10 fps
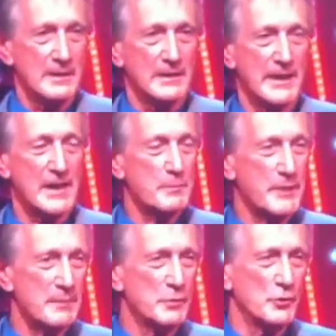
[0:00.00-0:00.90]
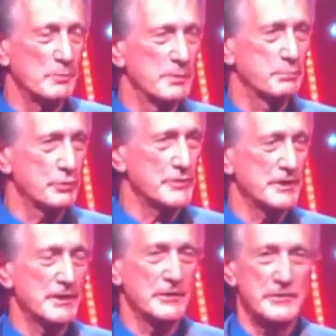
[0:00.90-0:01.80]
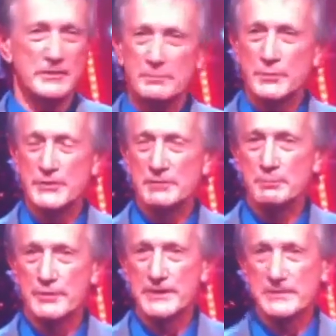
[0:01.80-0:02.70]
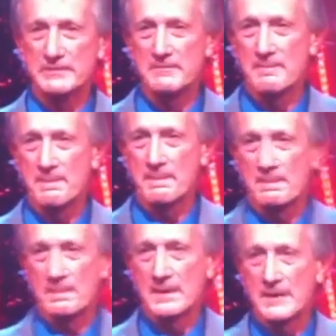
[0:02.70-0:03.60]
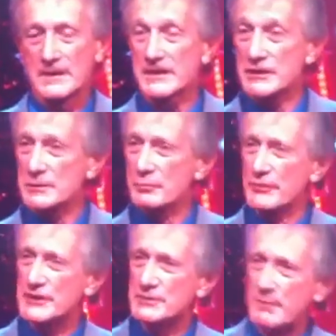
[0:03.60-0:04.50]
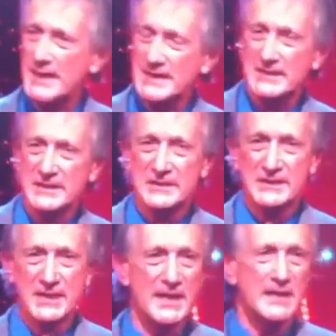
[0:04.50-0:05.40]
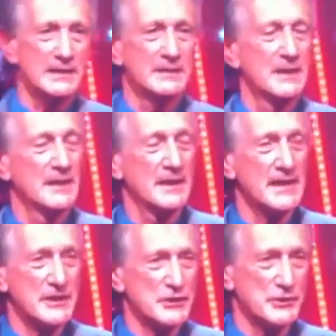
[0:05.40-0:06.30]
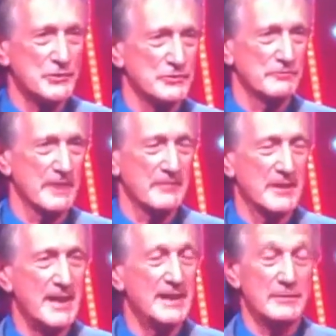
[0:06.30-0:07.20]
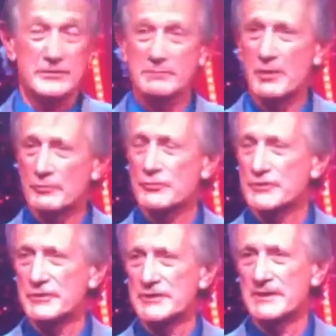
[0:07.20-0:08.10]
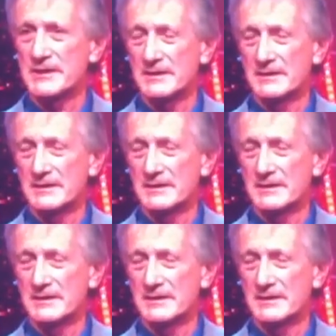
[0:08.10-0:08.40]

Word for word: Gay people could be prosecuted and put in prison. Teachers were expected to cane and hit children round the head. It was a moral duty.